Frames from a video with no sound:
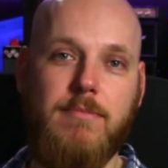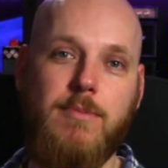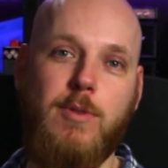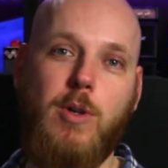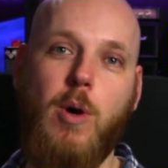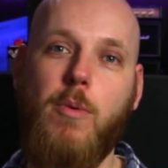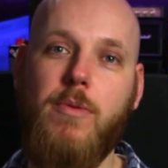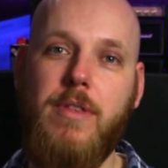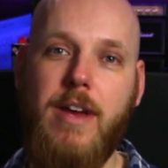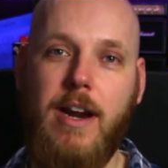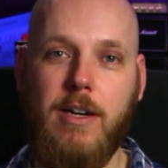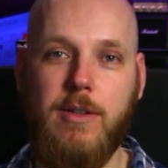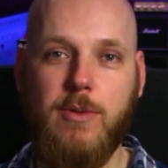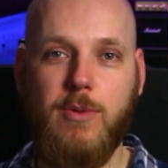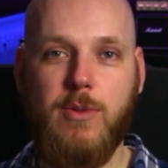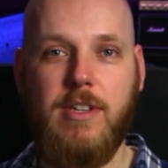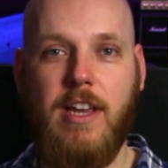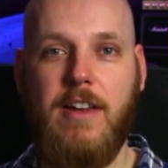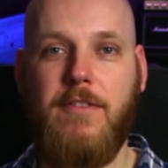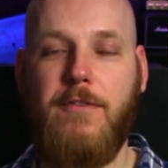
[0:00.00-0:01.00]
go there
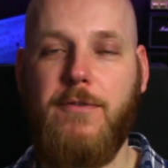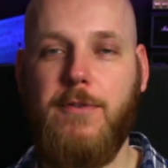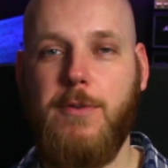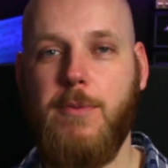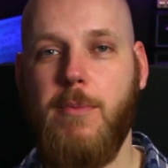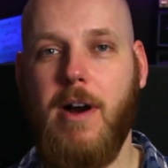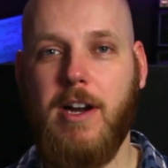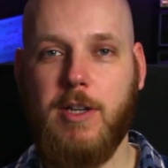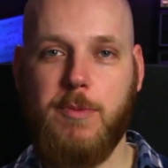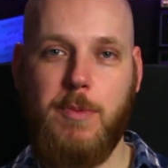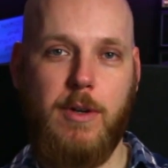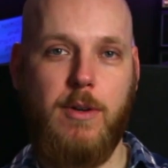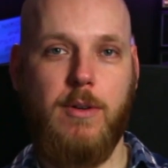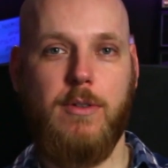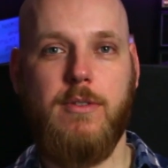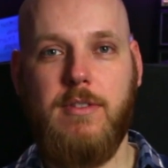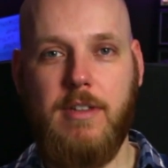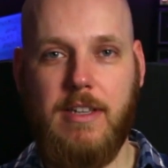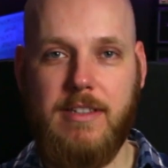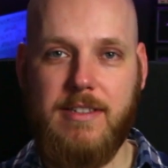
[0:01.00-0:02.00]
to save a few bucks
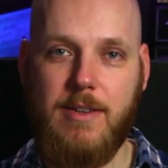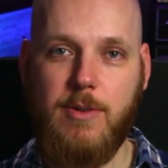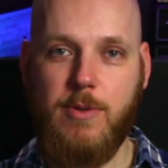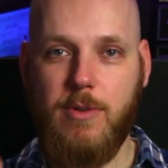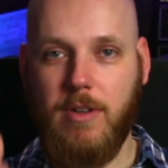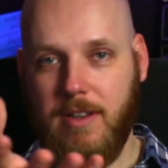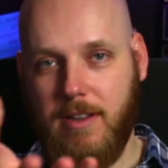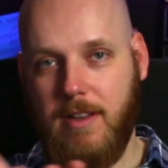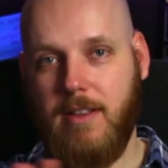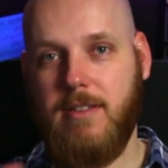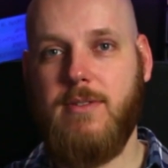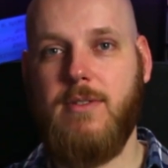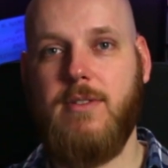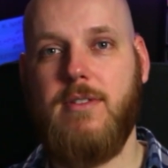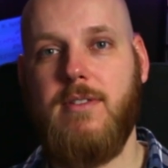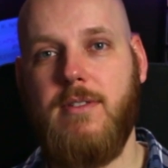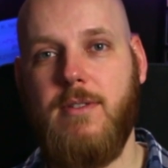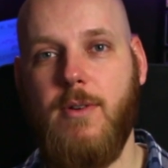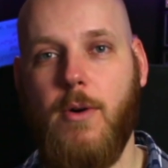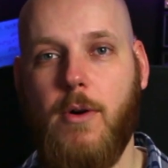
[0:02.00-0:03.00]
because essentially
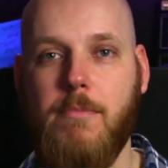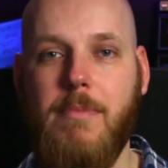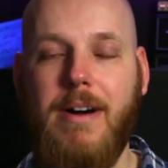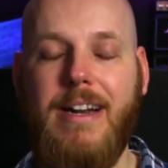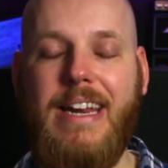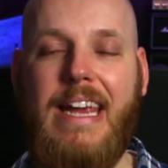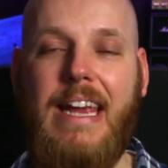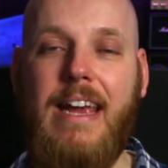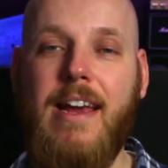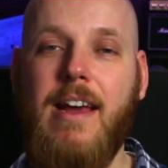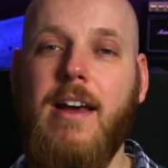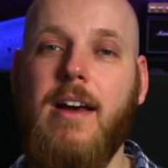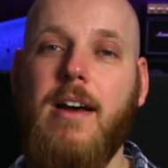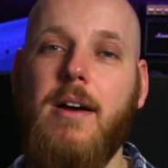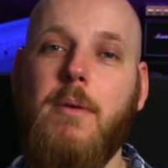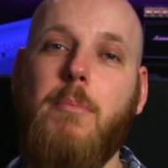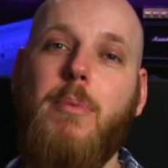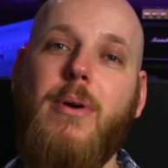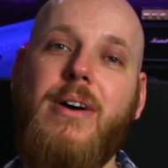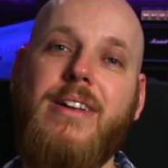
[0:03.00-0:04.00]
that's your money.
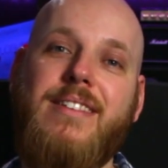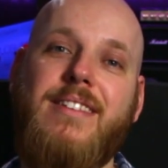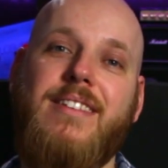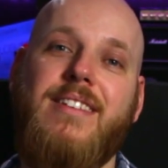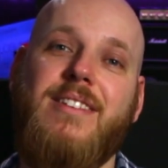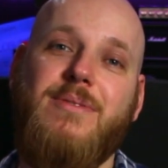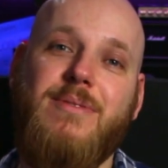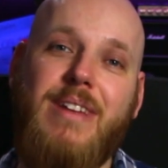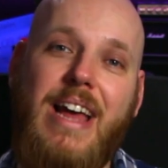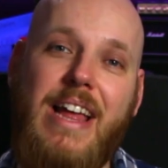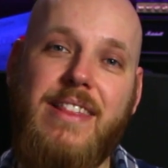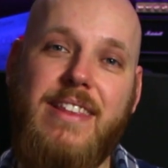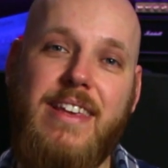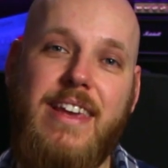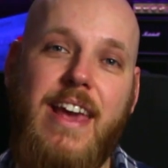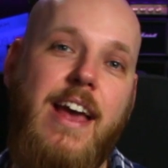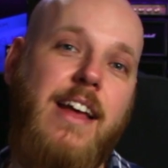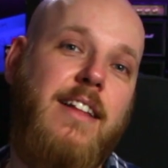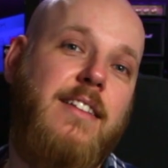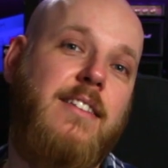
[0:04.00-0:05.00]
But at
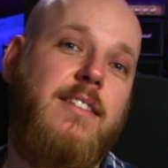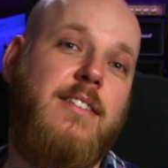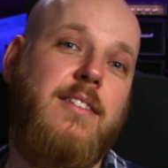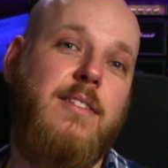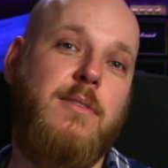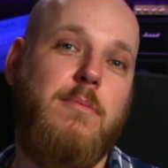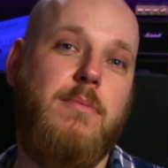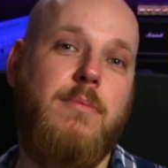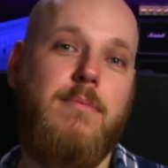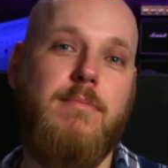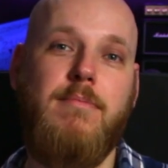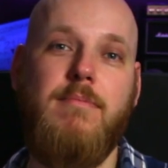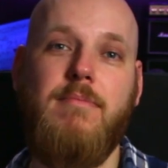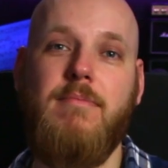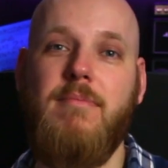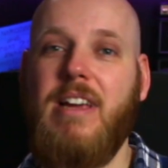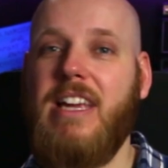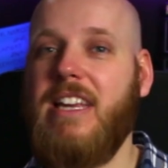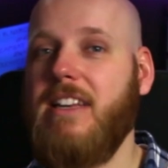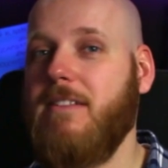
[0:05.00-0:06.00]
the end,
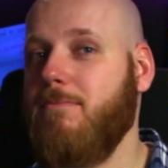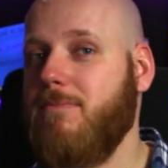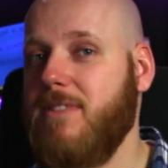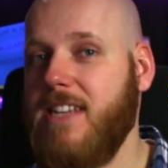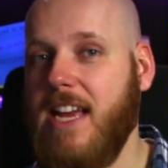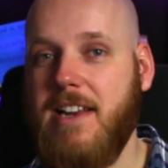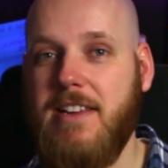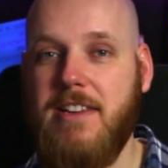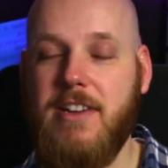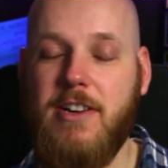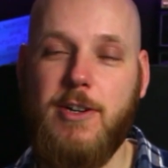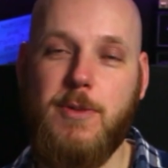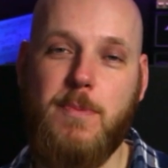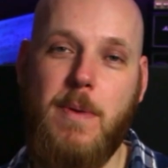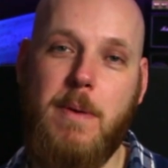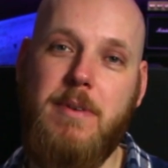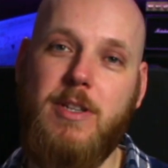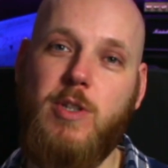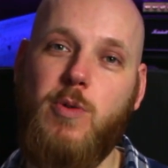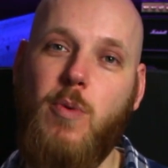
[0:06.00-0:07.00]
in 10 years,
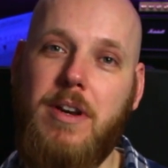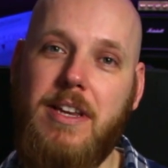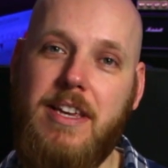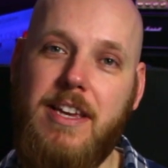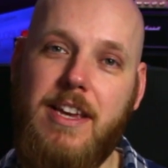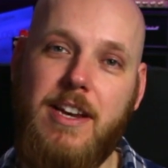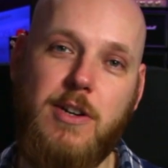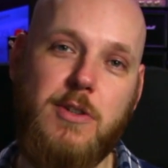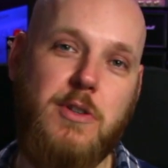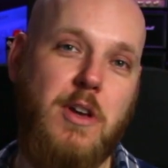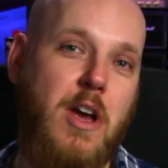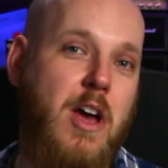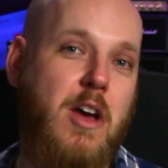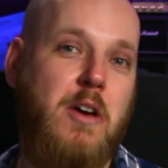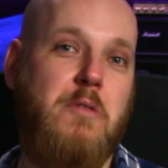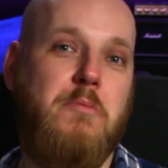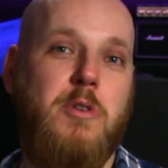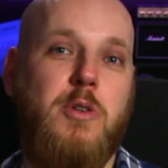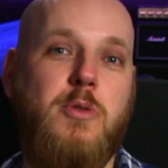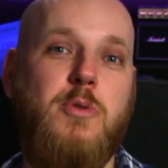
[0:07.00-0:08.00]
maybe 20 years,
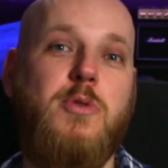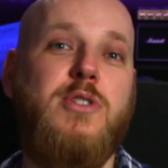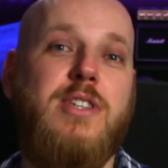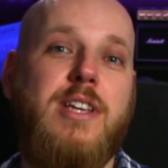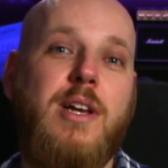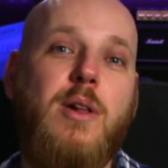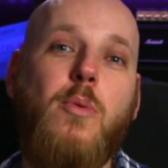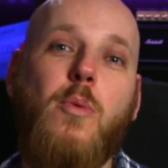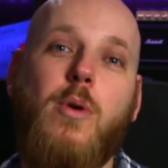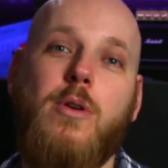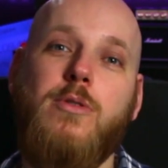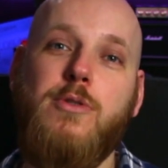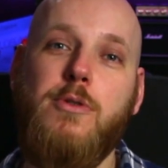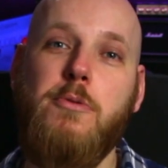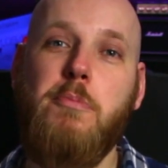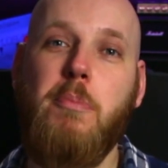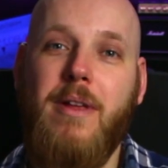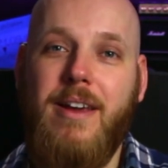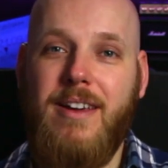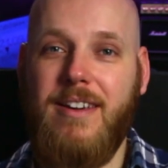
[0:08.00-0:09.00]
you still want
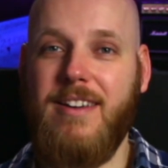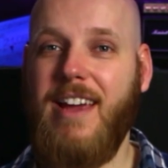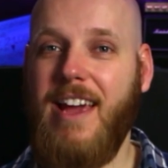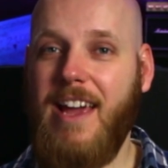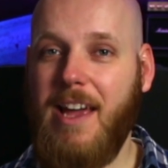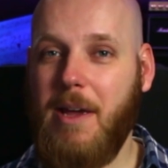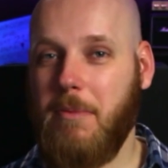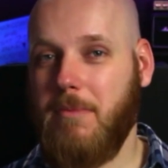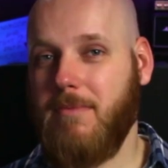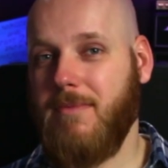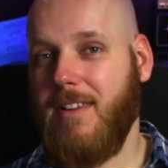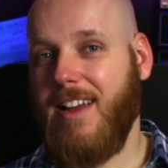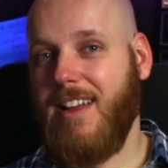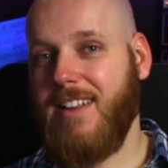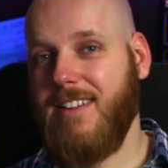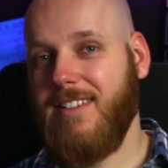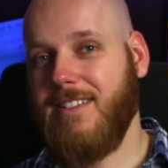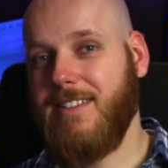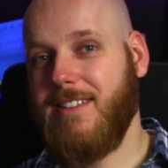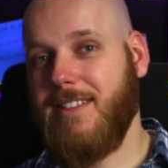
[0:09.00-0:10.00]
to play a game.
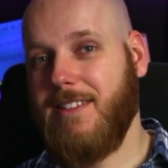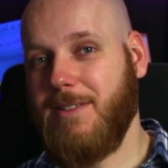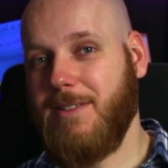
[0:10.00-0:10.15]
And